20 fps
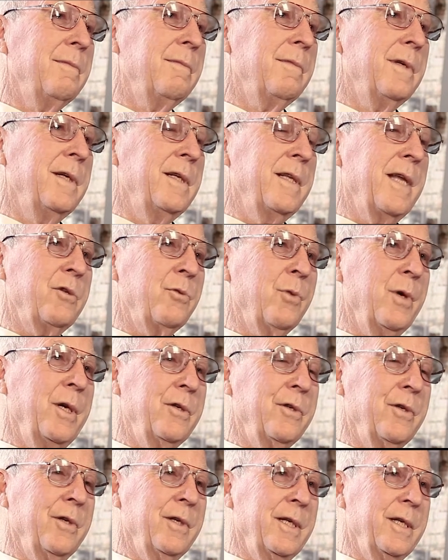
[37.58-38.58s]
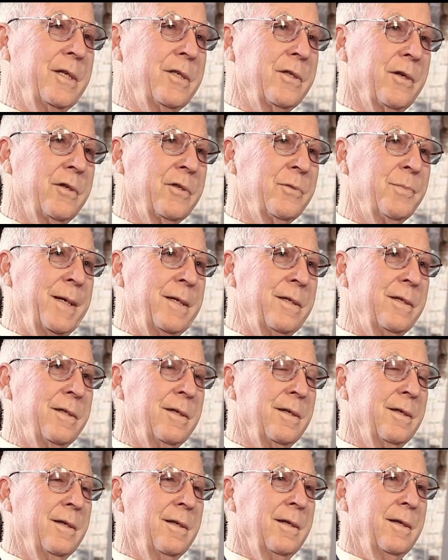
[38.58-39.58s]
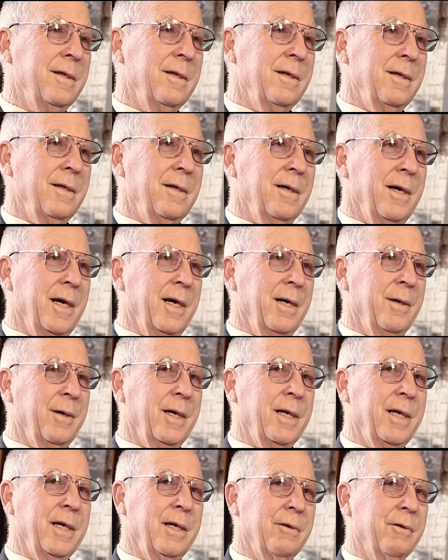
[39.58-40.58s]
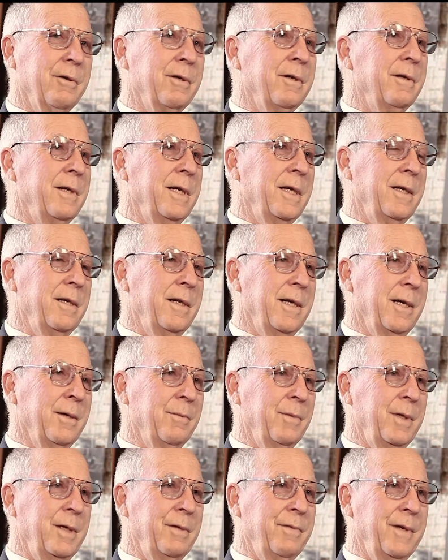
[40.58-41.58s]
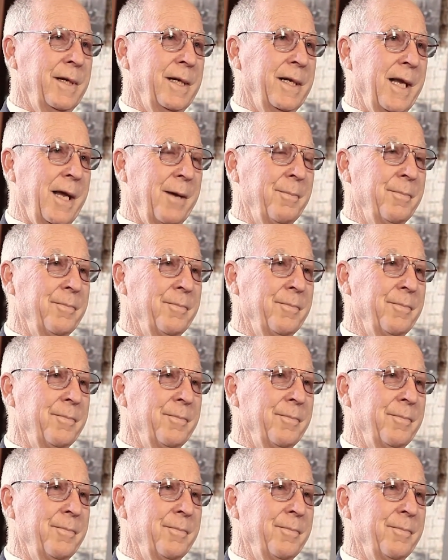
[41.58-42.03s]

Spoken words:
in that 22 years. I spent a year in Vietnam